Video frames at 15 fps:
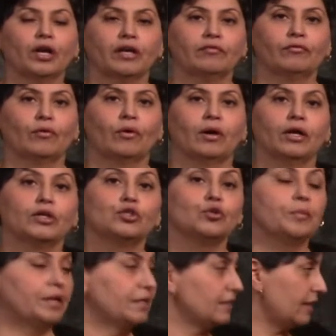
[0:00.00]
it for
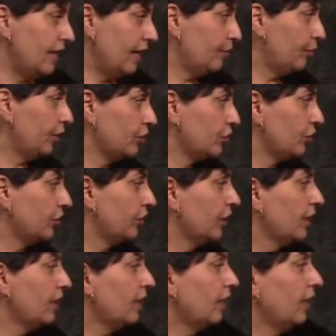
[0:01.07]
2 minutes at high pressure,
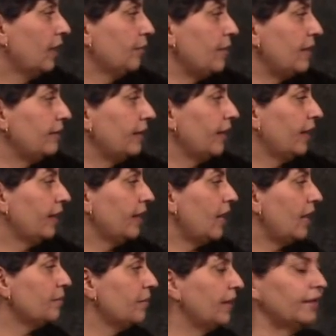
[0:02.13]
and then
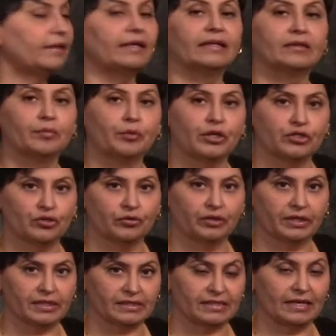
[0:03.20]
I might let the pressure
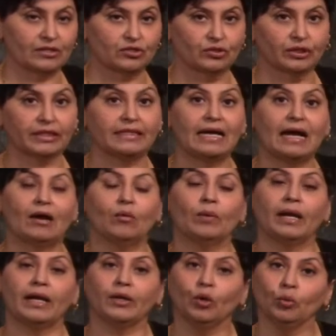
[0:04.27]
release naturally. Now
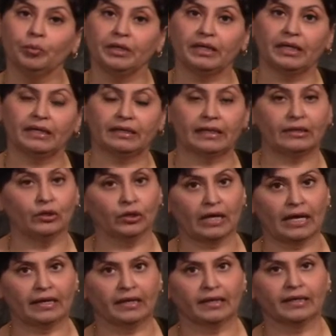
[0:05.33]
when I open it and I look
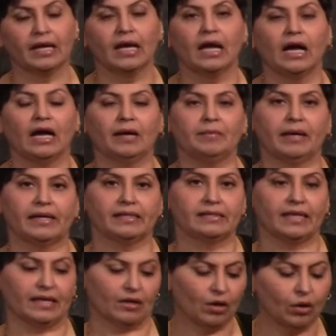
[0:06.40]
at it, I might
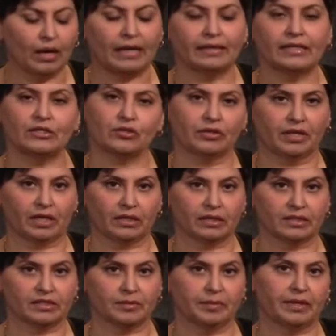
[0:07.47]
think, oh, I need to thicken
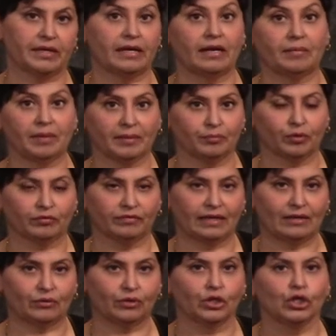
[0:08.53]
this a bit, and I might put flour.